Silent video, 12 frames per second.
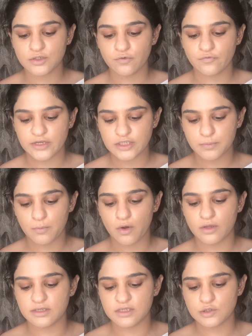Face
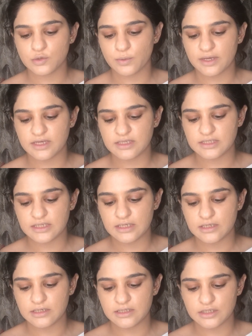Bond this Sway concealer
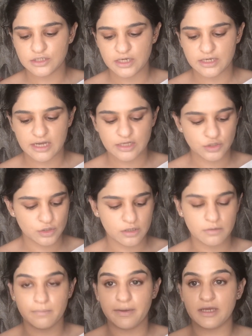in the shade Natural
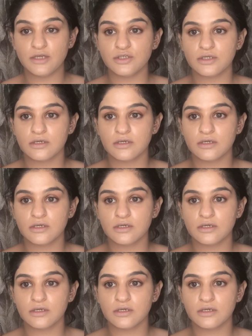Beige.